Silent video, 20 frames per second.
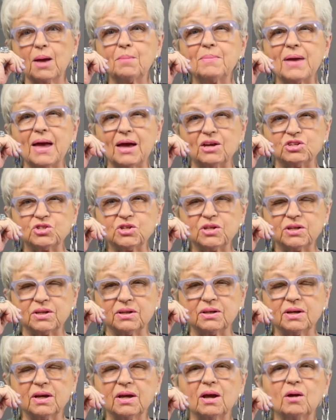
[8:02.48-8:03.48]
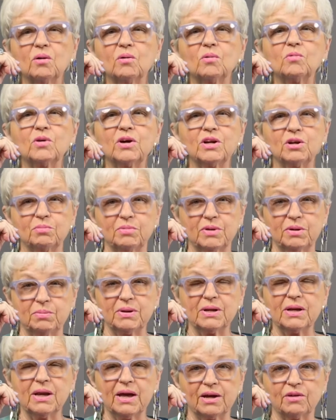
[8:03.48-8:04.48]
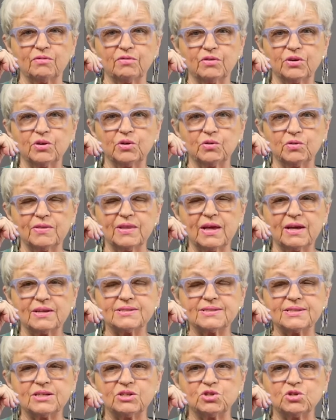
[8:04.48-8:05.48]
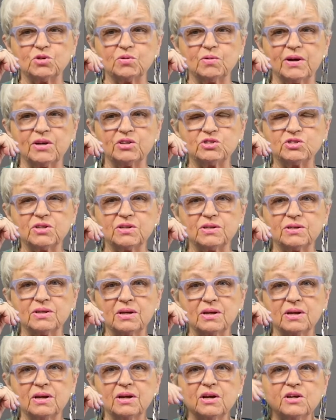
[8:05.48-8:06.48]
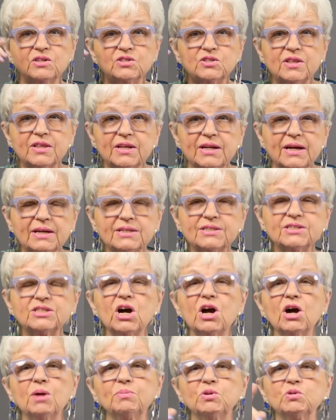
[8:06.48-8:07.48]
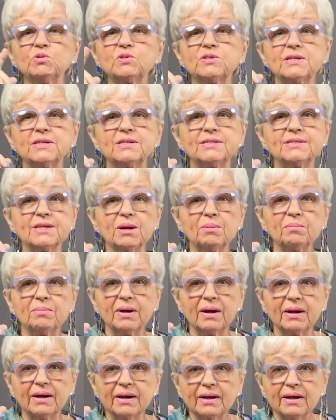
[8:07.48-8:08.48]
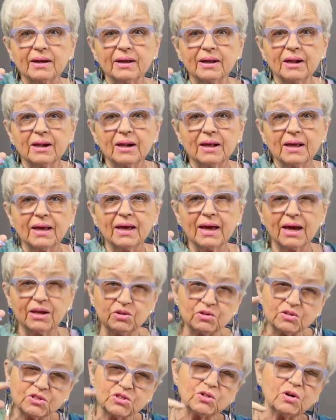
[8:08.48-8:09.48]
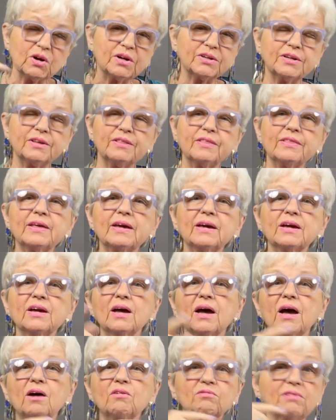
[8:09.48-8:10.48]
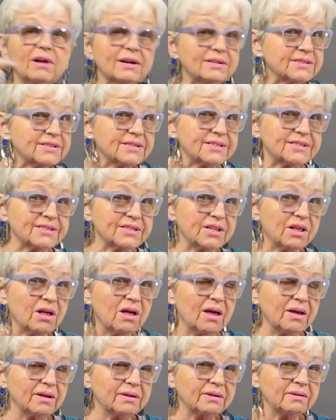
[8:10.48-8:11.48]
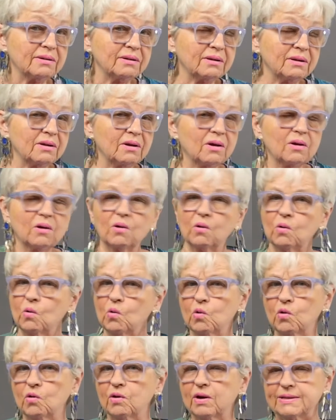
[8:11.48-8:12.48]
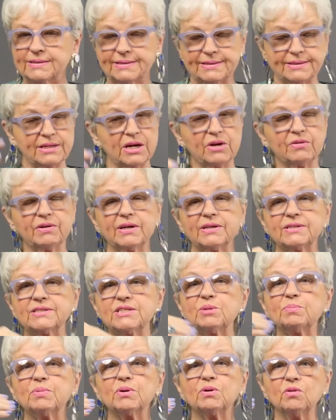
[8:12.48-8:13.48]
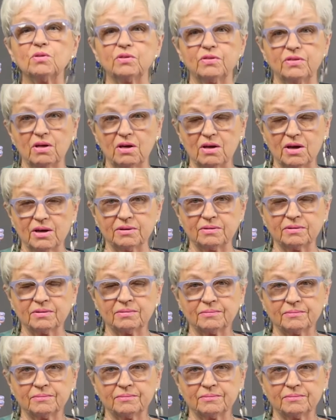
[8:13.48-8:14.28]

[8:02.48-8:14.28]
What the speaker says: Imagine what it would be like for you in that situation. So the next time you see somebody and you start to think a racist thought or a stereotypical thought,